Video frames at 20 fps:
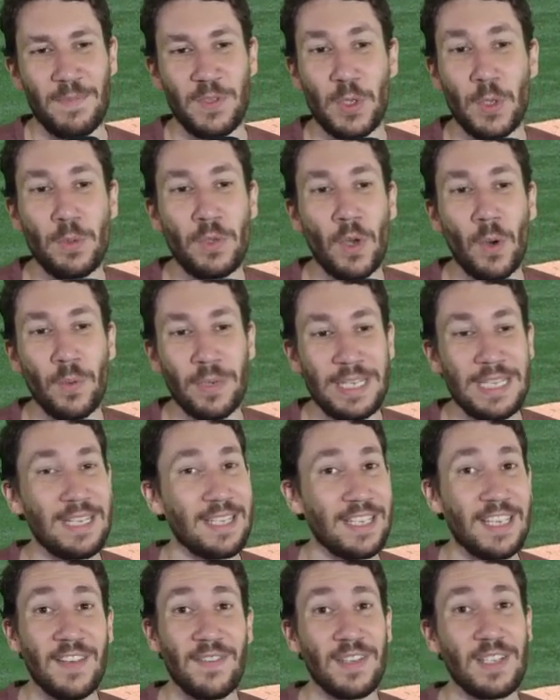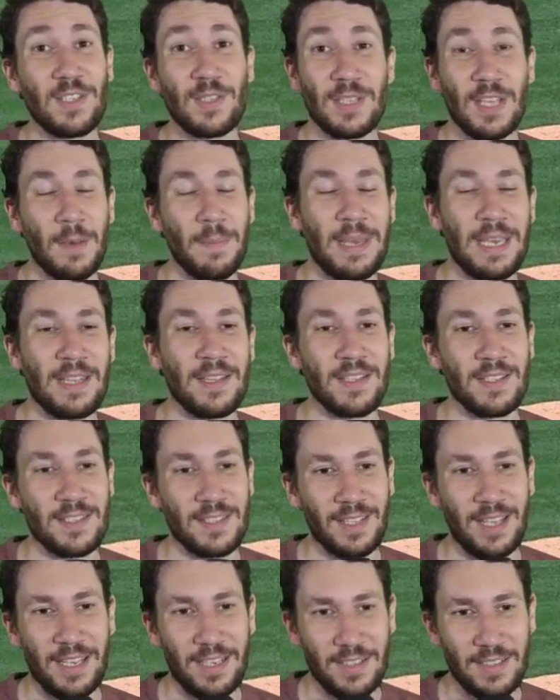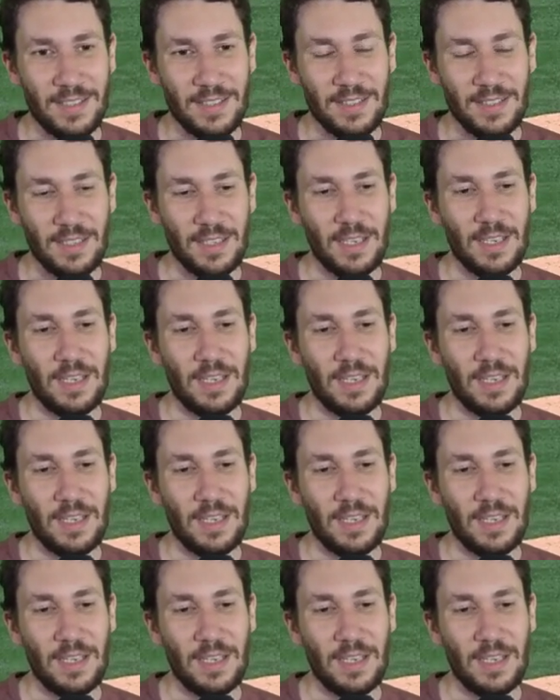You don't need to give in to them in the slightest.